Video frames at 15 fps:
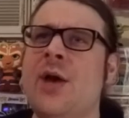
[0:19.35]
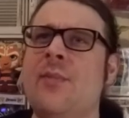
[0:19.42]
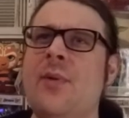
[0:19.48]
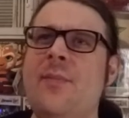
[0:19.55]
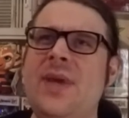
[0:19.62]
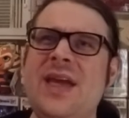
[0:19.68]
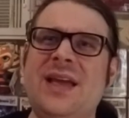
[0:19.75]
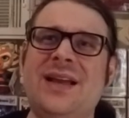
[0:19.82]

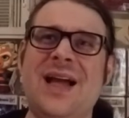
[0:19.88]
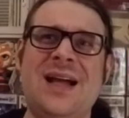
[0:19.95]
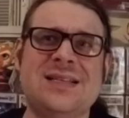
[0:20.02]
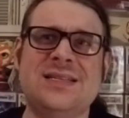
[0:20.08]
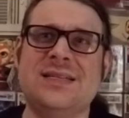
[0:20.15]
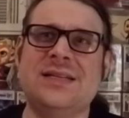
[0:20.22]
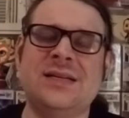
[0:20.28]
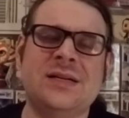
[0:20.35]
But me and
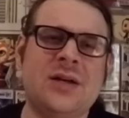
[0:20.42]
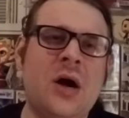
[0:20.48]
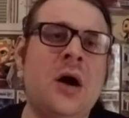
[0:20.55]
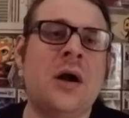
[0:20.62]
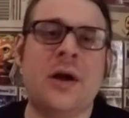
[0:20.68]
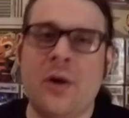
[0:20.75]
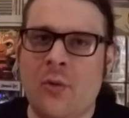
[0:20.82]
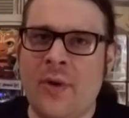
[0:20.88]
Godzilla and
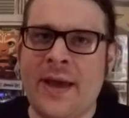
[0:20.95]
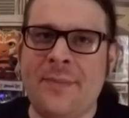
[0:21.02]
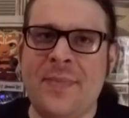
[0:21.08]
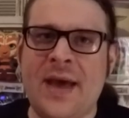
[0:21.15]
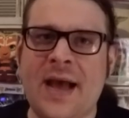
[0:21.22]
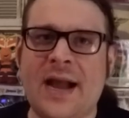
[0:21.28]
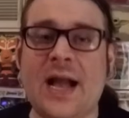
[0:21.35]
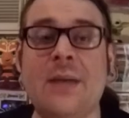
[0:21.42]
Kong go way
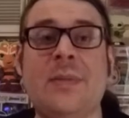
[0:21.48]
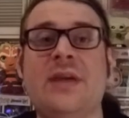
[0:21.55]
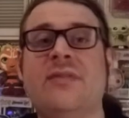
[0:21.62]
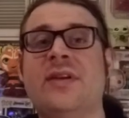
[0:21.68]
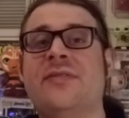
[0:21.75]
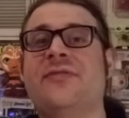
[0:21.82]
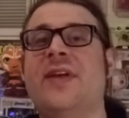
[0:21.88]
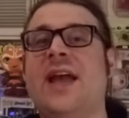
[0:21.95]
back. I'm
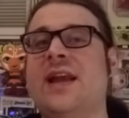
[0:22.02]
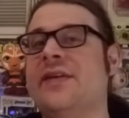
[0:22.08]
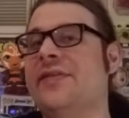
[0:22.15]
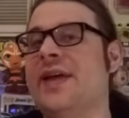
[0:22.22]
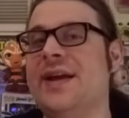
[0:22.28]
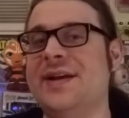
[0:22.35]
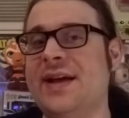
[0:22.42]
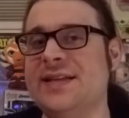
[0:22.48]
even a fan of
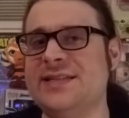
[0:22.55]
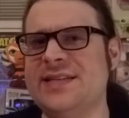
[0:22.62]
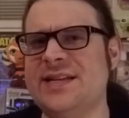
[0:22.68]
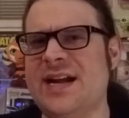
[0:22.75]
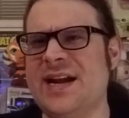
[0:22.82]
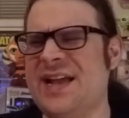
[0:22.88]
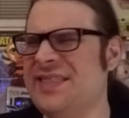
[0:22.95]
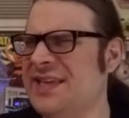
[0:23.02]
that
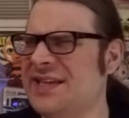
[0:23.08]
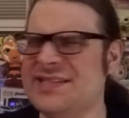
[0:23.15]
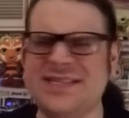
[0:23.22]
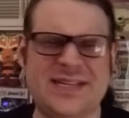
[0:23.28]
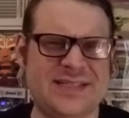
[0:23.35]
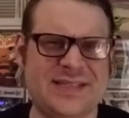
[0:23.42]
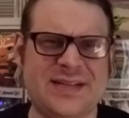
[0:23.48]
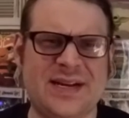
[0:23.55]
1990, I think it's
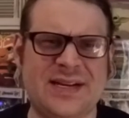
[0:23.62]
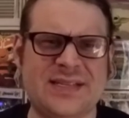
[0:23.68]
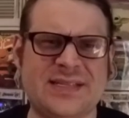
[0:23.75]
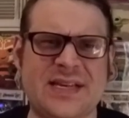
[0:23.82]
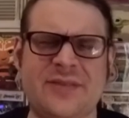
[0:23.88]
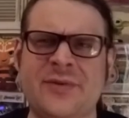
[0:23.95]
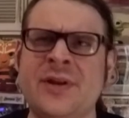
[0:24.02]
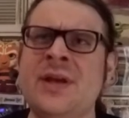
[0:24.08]

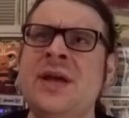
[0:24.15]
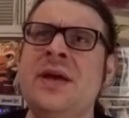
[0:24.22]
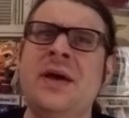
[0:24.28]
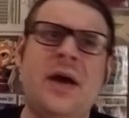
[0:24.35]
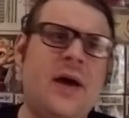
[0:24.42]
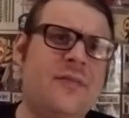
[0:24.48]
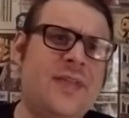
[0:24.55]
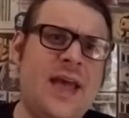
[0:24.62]
1997,
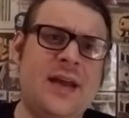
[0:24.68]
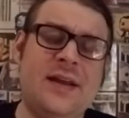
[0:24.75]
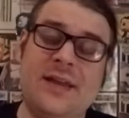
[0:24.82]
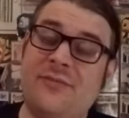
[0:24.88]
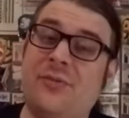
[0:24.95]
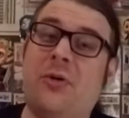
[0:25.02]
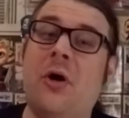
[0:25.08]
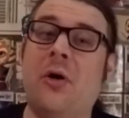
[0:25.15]
of that
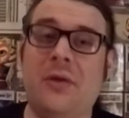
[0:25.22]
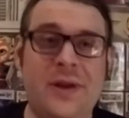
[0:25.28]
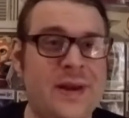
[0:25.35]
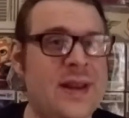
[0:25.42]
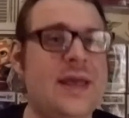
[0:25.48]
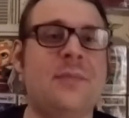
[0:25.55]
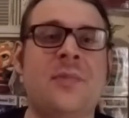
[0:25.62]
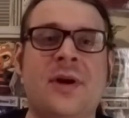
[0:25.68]

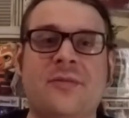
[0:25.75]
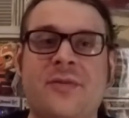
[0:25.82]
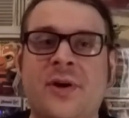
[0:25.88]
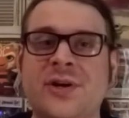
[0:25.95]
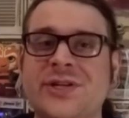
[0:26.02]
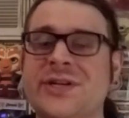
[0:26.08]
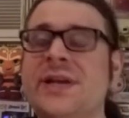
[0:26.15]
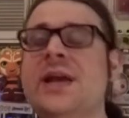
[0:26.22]
Roland Emmerich
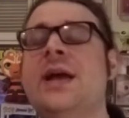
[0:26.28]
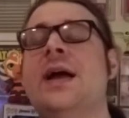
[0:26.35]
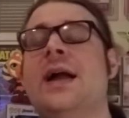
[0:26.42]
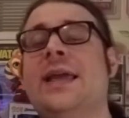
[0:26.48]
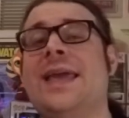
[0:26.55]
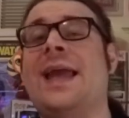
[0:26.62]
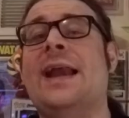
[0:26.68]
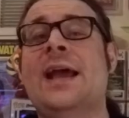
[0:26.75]
version.
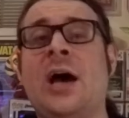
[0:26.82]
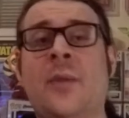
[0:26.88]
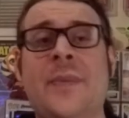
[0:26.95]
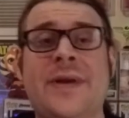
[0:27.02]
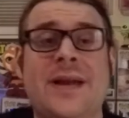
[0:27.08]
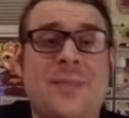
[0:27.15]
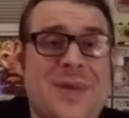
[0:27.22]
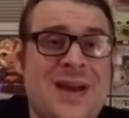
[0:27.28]
Can't help
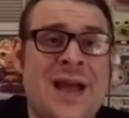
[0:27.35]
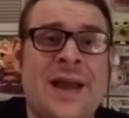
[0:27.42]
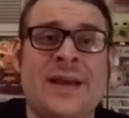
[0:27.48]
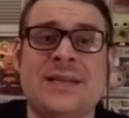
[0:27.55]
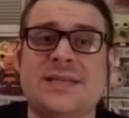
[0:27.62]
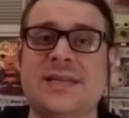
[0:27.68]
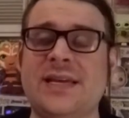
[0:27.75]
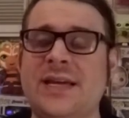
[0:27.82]
it, I'm a
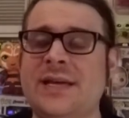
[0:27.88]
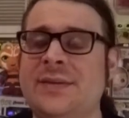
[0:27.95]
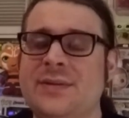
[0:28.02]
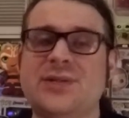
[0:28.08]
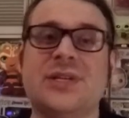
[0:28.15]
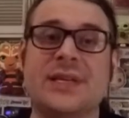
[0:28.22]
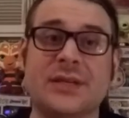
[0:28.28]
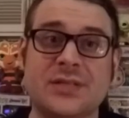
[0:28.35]
90s kid,
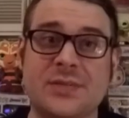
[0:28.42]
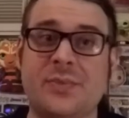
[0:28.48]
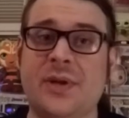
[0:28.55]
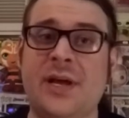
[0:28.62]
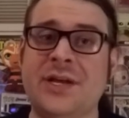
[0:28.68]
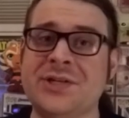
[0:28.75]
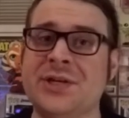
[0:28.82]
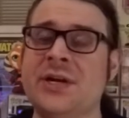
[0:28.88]
it's a guilty
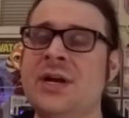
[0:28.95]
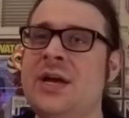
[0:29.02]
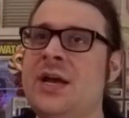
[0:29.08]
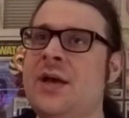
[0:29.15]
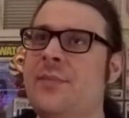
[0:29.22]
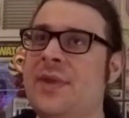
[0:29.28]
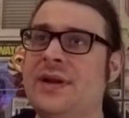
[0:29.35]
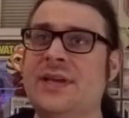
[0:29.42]
pleasure.
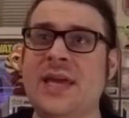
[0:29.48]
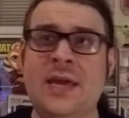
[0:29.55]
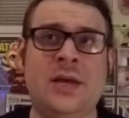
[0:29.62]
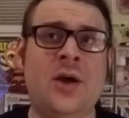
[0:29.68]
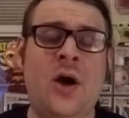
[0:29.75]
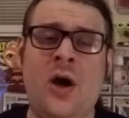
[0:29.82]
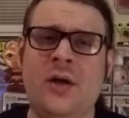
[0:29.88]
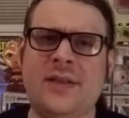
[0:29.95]
And King
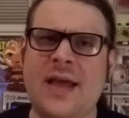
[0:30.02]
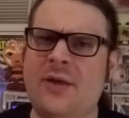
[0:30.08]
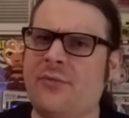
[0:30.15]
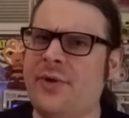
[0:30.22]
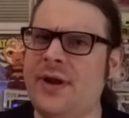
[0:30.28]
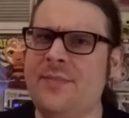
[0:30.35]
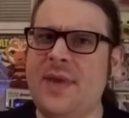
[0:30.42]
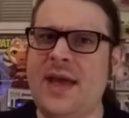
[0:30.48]
Kong, that
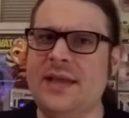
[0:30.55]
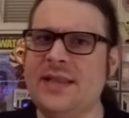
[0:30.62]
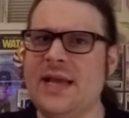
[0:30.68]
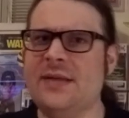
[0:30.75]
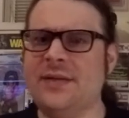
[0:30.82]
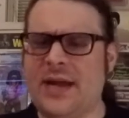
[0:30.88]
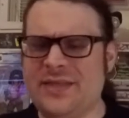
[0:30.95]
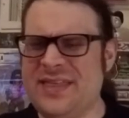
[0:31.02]
remake
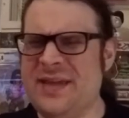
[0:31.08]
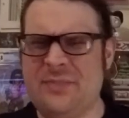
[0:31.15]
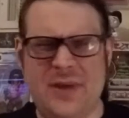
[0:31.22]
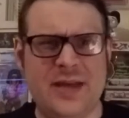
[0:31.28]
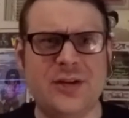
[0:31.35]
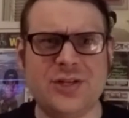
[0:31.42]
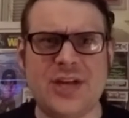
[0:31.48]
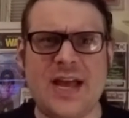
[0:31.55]
that I think
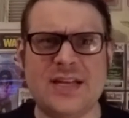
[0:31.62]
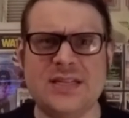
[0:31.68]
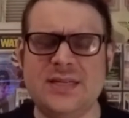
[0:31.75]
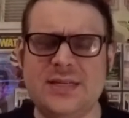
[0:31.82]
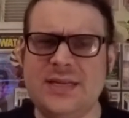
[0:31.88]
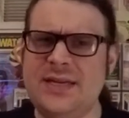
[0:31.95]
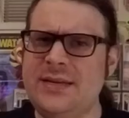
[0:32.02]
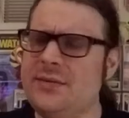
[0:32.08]
Peter
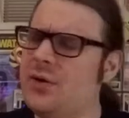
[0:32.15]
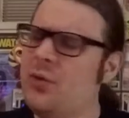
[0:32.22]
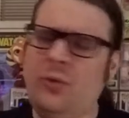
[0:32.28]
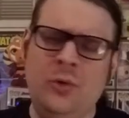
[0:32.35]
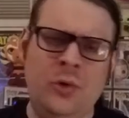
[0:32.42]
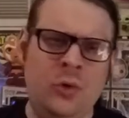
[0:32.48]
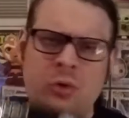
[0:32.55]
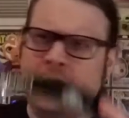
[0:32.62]
Jackson did,
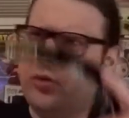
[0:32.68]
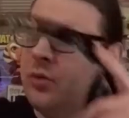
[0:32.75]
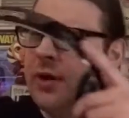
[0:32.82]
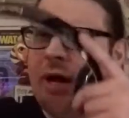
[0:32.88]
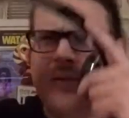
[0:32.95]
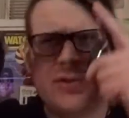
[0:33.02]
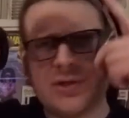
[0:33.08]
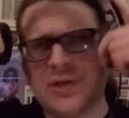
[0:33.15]
woo,
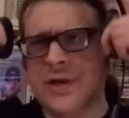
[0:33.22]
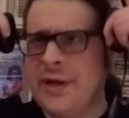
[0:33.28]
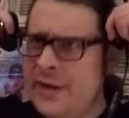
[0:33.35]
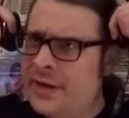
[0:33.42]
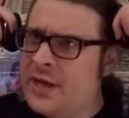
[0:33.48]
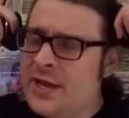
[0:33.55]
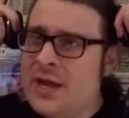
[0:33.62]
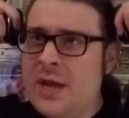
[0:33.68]
that was
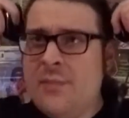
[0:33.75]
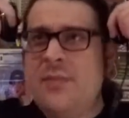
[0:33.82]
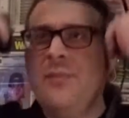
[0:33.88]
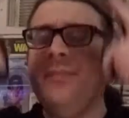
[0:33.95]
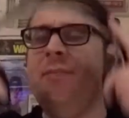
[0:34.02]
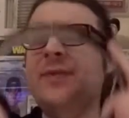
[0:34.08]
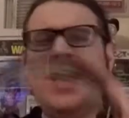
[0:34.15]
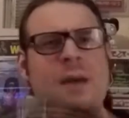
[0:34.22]
good. But
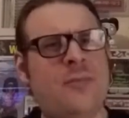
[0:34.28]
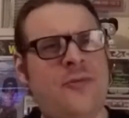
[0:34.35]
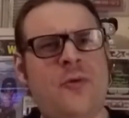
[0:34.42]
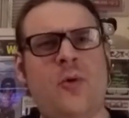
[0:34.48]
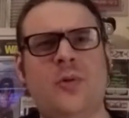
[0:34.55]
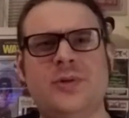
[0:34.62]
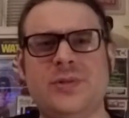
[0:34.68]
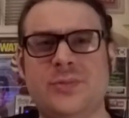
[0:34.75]
yeah,
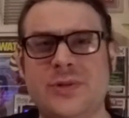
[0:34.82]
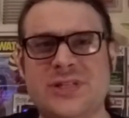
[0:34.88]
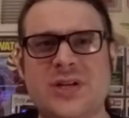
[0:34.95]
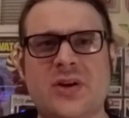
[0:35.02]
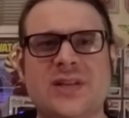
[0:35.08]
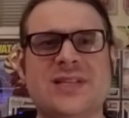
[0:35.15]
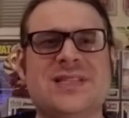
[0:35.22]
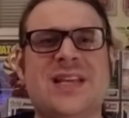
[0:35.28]
before we
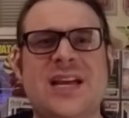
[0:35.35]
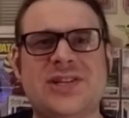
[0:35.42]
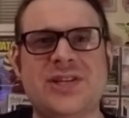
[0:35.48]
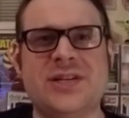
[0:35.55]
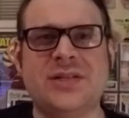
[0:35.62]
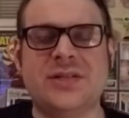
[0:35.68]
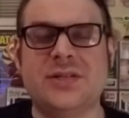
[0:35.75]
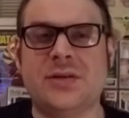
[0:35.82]
start this, like,
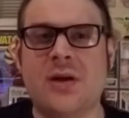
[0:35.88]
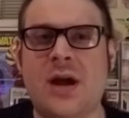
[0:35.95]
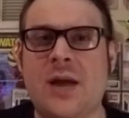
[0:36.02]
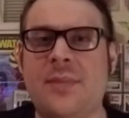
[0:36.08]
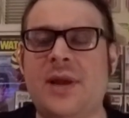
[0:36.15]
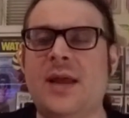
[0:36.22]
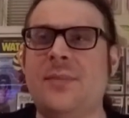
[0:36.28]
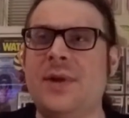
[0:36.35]
share, and
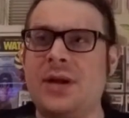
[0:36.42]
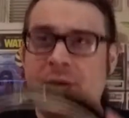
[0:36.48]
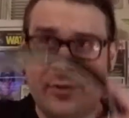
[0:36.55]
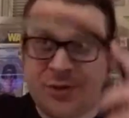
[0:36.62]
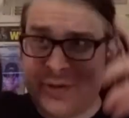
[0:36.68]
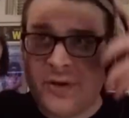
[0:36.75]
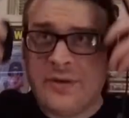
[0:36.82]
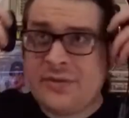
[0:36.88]
subscribe, and let me know
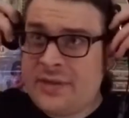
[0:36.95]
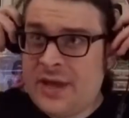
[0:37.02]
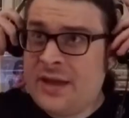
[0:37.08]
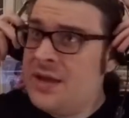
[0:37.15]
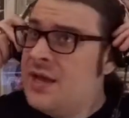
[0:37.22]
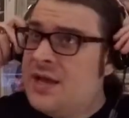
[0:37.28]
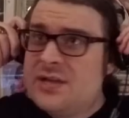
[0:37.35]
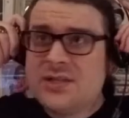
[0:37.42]
what you all
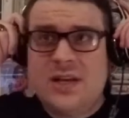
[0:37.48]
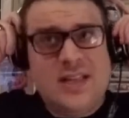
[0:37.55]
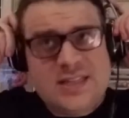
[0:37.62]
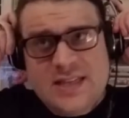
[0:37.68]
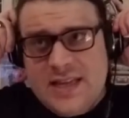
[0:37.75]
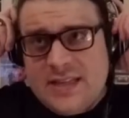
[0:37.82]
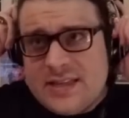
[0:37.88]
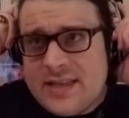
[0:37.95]
think. So
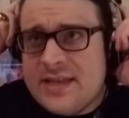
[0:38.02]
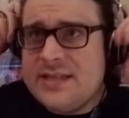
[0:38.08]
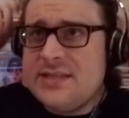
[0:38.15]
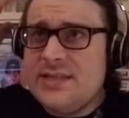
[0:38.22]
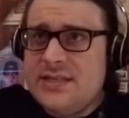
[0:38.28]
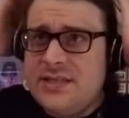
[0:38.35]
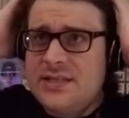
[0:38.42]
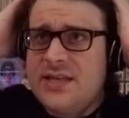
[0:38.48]
let's get
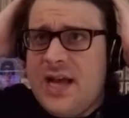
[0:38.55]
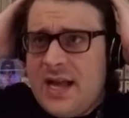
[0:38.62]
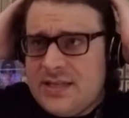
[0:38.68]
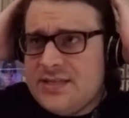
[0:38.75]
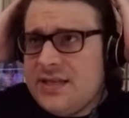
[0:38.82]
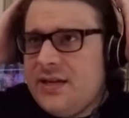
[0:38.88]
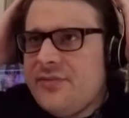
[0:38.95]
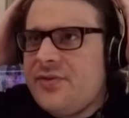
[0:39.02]
this. This is
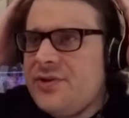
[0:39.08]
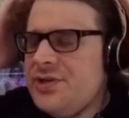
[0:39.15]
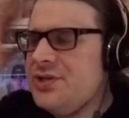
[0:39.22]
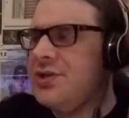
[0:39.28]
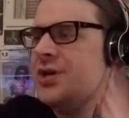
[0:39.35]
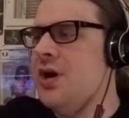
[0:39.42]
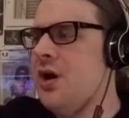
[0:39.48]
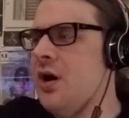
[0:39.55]
Godzilla
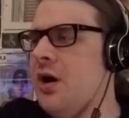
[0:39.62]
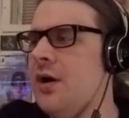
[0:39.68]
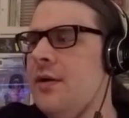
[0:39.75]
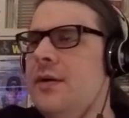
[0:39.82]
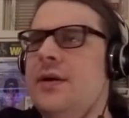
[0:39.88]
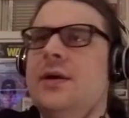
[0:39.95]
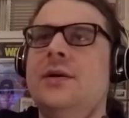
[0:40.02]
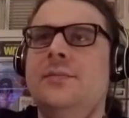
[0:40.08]
vs. Kong.
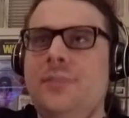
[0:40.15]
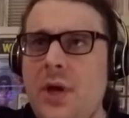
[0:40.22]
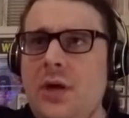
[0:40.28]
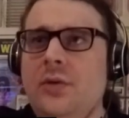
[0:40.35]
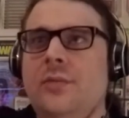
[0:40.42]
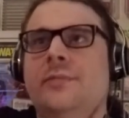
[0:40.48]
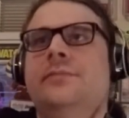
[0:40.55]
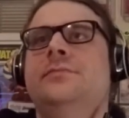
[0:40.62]

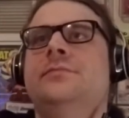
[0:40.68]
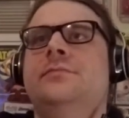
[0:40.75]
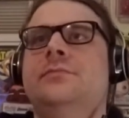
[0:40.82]
Boom!